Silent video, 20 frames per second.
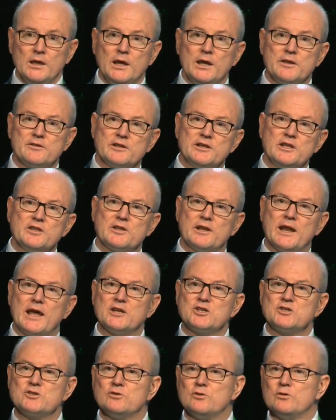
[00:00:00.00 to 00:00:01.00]
It's an
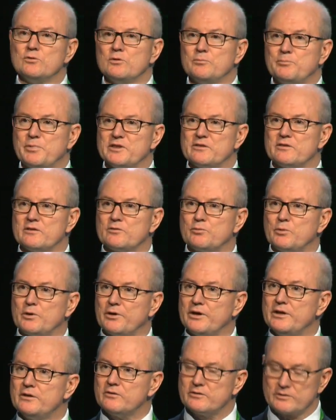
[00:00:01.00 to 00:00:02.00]
international business we're in,